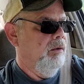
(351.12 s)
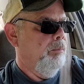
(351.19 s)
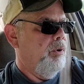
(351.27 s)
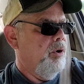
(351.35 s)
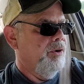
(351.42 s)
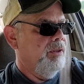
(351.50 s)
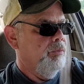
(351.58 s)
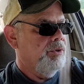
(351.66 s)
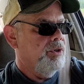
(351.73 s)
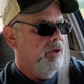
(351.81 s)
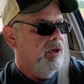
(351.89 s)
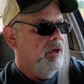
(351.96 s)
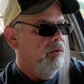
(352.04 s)
part that was
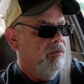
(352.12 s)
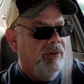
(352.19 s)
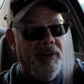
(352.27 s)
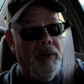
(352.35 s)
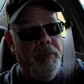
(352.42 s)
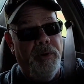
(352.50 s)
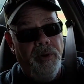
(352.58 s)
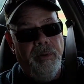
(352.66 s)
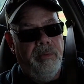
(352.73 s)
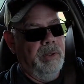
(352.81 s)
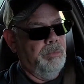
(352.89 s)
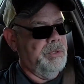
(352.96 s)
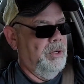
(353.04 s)
going to go
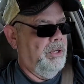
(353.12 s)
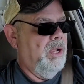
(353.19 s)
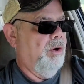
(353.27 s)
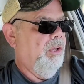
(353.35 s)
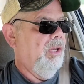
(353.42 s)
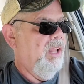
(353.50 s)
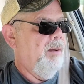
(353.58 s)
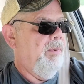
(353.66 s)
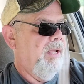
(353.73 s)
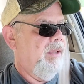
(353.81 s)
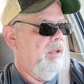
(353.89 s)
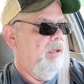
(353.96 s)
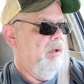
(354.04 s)
to Lubbock,
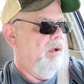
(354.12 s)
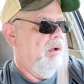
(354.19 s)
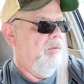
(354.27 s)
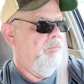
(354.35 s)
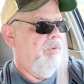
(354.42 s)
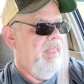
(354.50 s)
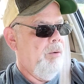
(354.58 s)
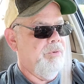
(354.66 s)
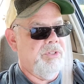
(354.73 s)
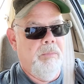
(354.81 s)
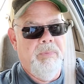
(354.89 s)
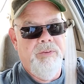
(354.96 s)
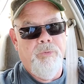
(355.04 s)
but that was
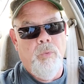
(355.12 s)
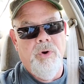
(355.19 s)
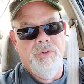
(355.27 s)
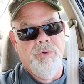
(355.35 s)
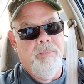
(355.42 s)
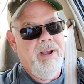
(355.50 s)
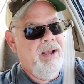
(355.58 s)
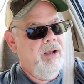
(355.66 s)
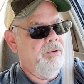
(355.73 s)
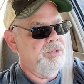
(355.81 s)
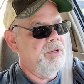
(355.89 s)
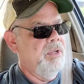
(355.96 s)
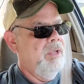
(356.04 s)
going to be 400
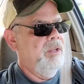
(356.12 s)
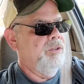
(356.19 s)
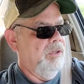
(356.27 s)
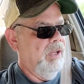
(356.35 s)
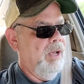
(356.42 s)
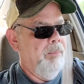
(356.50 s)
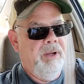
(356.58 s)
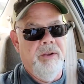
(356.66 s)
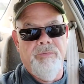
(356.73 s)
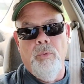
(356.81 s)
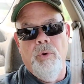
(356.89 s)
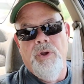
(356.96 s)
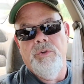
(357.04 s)
miles to Lubbock and
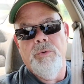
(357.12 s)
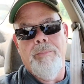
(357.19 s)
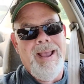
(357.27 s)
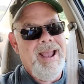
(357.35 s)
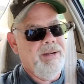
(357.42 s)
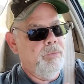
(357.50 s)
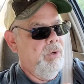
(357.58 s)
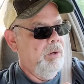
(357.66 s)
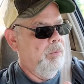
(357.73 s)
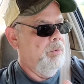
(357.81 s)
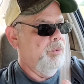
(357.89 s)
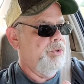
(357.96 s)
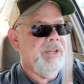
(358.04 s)
400 back to where we
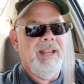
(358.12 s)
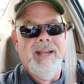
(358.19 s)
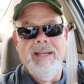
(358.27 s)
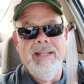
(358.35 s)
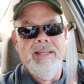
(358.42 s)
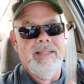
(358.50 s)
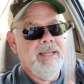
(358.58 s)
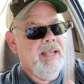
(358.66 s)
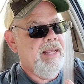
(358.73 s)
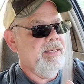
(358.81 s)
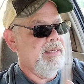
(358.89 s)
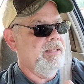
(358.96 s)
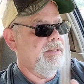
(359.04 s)
were staying in East
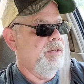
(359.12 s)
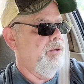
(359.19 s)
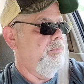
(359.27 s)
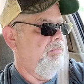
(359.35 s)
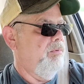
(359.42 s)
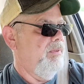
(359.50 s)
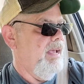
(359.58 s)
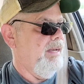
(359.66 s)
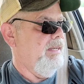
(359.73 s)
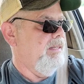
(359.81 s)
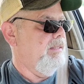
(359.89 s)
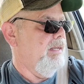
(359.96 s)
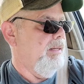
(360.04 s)
Texas. So that
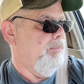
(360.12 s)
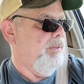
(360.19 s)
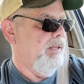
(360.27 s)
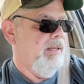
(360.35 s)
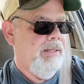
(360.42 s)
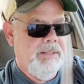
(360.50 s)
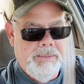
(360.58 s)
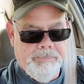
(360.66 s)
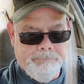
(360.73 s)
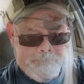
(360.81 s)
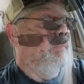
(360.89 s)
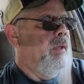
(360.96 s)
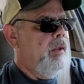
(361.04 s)
didn't take place.
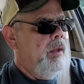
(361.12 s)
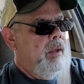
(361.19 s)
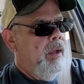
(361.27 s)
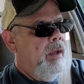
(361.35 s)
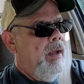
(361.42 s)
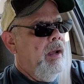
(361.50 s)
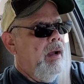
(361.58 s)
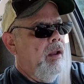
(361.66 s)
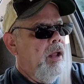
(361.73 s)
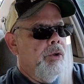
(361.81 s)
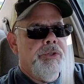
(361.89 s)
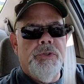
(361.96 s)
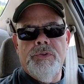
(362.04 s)
I'll
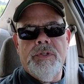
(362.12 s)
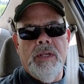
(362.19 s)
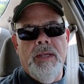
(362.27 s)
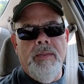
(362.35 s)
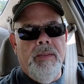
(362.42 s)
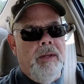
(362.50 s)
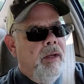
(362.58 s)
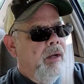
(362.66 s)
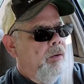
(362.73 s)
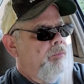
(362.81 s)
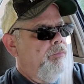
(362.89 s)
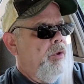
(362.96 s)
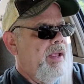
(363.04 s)
also say that
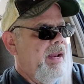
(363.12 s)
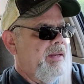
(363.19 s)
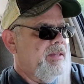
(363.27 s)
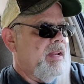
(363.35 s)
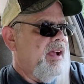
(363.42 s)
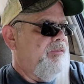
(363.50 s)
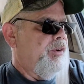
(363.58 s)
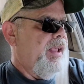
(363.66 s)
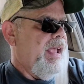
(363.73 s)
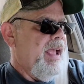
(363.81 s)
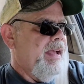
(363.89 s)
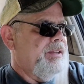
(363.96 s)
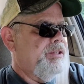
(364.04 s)
we only had to stop for
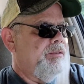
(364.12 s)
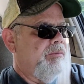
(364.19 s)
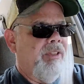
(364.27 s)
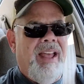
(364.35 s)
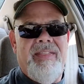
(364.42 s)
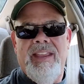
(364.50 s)
gas, I think